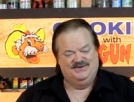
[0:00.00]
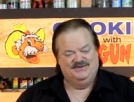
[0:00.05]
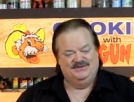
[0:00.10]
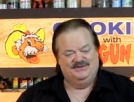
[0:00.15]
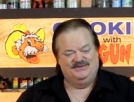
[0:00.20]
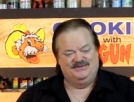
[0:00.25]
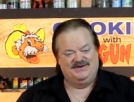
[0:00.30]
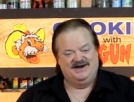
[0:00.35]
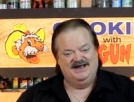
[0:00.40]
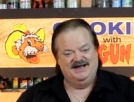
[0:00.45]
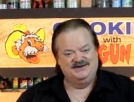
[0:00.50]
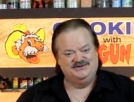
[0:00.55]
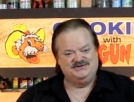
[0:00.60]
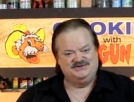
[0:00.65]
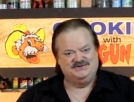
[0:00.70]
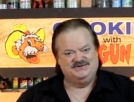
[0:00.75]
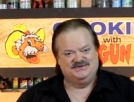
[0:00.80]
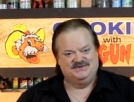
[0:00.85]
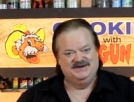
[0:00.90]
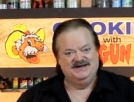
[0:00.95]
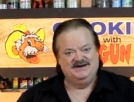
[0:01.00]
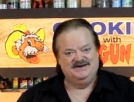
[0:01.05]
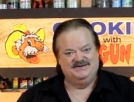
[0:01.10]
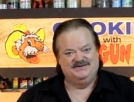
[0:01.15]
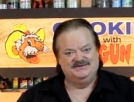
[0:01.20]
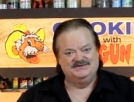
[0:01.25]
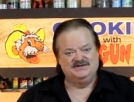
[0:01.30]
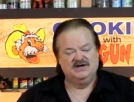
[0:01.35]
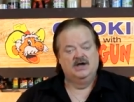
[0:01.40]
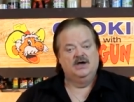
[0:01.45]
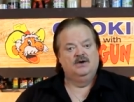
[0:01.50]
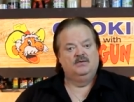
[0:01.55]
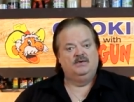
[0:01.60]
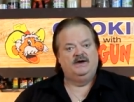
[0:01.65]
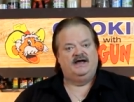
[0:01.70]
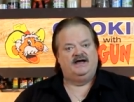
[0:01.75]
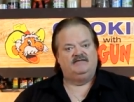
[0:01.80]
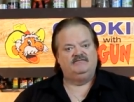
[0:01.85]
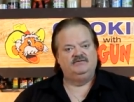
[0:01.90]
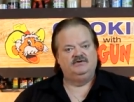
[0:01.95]
Cool Ranch Doritos. We
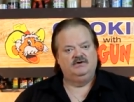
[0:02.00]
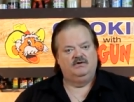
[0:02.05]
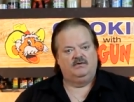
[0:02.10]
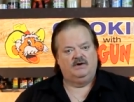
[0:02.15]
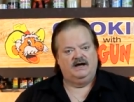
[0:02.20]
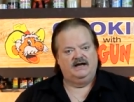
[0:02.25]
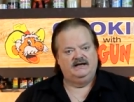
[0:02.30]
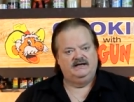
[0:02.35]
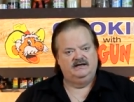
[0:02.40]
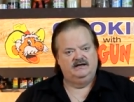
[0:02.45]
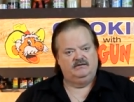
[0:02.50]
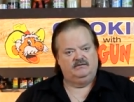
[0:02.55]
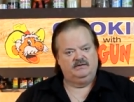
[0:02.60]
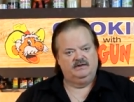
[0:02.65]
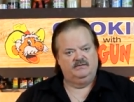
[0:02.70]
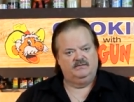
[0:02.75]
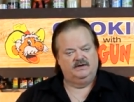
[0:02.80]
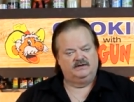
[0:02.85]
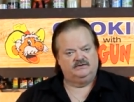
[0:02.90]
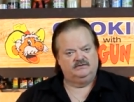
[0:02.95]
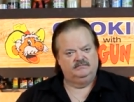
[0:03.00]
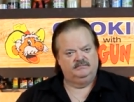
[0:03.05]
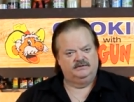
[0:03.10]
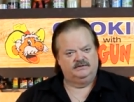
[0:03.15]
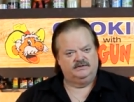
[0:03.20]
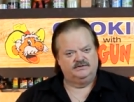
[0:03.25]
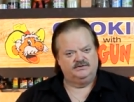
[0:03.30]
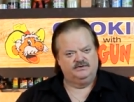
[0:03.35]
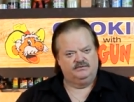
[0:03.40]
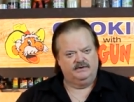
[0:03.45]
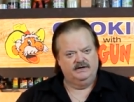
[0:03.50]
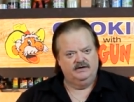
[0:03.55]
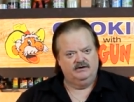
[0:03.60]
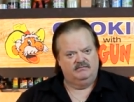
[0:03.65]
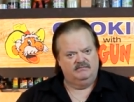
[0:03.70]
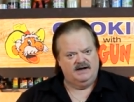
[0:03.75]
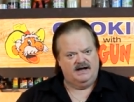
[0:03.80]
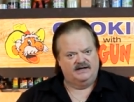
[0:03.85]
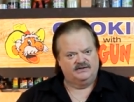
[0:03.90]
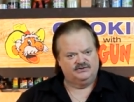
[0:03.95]
have no idea where they went to, but the Dorito
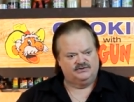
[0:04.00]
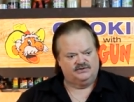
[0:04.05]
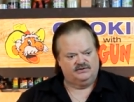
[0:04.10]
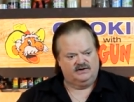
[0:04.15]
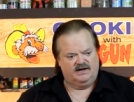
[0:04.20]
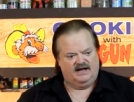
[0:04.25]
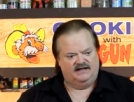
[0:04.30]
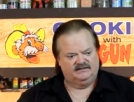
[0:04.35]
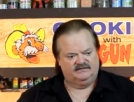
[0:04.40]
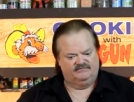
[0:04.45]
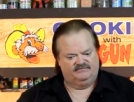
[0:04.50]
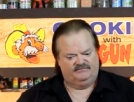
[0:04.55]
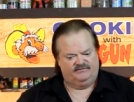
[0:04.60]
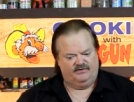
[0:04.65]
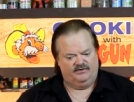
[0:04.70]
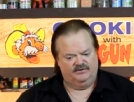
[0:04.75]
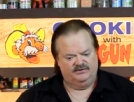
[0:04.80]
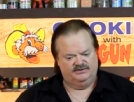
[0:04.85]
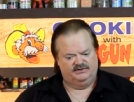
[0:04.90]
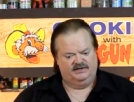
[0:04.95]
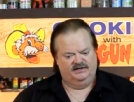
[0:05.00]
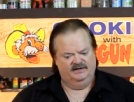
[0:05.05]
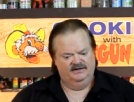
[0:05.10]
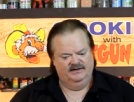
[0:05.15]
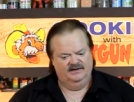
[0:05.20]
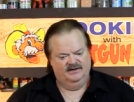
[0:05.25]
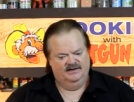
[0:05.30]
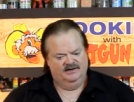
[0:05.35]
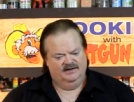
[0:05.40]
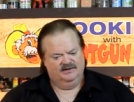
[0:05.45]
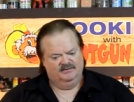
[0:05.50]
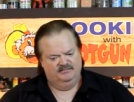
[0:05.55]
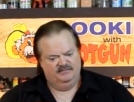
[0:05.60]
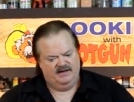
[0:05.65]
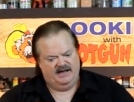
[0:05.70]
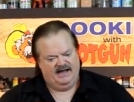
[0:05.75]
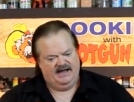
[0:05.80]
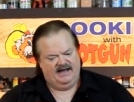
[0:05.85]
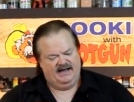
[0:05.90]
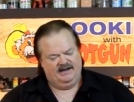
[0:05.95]
Monster got the first
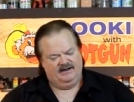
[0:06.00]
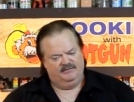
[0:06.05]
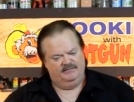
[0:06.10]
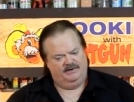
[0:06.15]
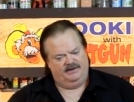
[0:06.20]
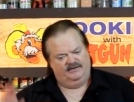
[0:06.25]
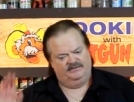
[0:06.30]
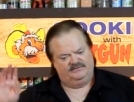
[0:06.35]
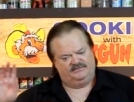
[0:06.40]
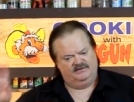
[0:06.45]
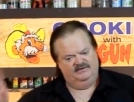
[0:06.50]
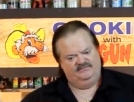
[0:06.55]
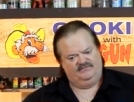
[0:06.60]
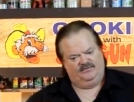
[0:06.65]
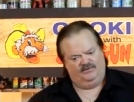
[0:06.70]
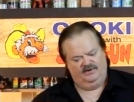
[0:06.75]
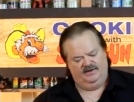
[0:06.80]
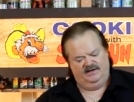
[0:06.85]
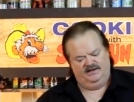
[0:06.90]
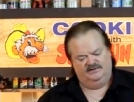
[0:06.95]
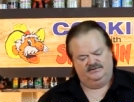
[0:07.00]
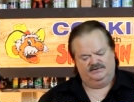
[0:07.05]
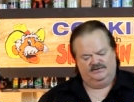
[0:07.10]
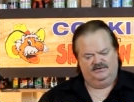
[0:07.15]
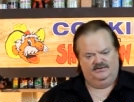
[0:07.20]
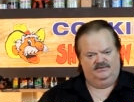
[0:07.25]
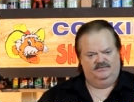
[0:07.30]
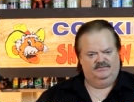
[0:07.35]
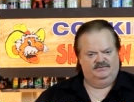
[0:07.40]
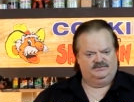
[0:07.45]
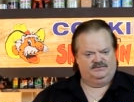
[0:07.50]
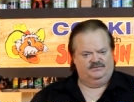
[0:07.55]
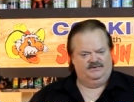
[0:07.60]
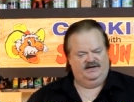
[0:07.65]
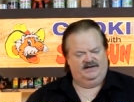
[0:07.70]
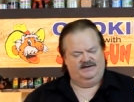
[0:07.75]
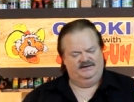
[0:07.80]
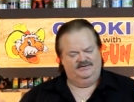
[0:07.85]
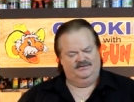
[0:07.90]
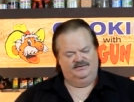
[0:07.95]
bag about three, four days ago, so we
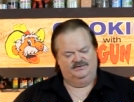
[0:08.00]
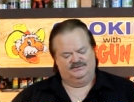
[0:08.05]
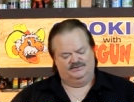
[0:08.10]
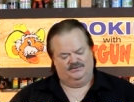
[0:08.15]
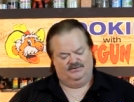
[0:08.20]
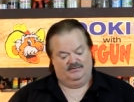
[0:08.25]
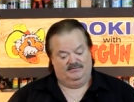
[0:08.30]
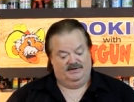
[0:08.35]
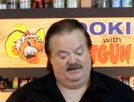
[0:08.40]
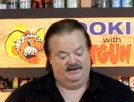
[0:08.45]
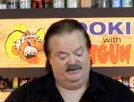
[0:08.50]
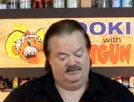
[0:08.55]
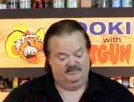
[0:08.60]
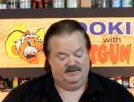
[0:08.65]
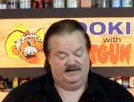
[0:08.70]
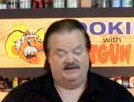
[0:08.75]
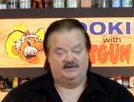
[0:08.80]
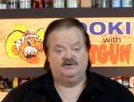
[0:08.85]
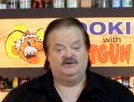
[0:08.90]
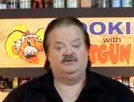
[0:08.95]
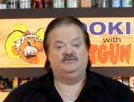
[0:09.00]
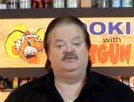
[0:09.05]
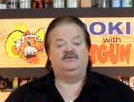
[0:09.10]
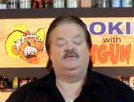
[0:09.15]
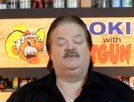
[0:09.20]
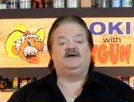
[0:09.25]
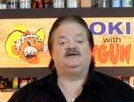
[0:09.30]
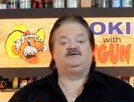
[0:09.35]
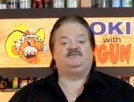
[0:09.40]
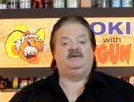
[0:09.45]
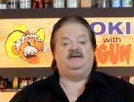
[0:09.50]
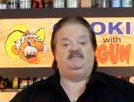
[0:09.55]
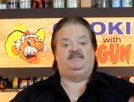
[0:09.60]
had to go to the store and buy another bag to do the recipe.